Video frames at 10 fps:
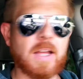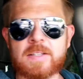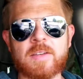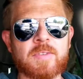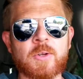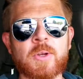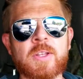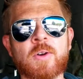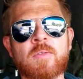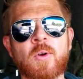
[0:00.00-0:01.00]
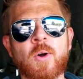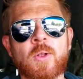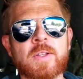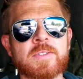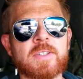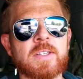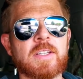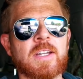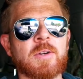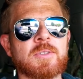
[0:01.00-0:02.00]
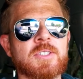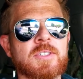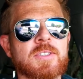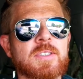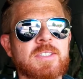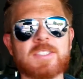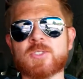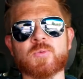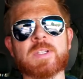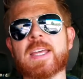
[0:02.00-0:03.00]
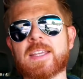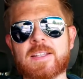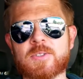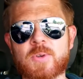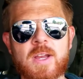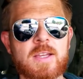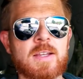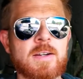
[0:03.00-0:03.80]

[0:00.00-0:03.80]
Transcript: I definitely agree that overall it's just ridiculous, right?